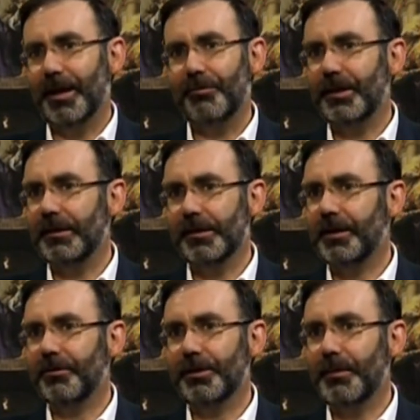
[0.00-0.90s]
everything is
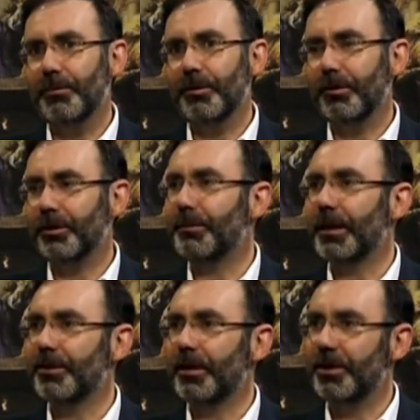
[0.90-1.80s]
either in the memory or the
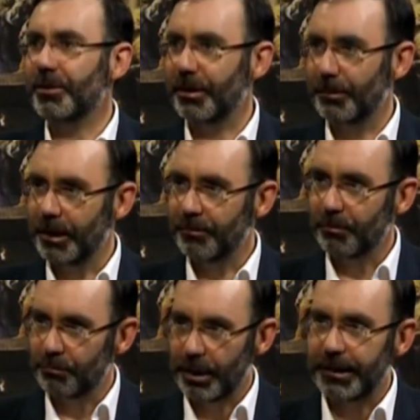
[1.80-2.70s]
imagination, apart
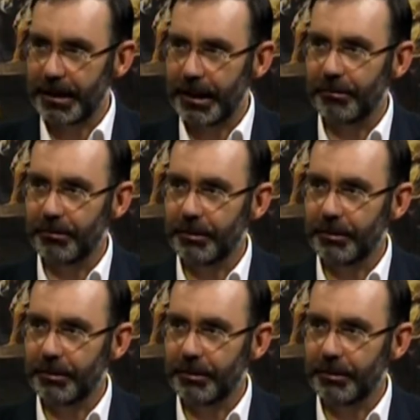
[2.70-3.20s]
from right now.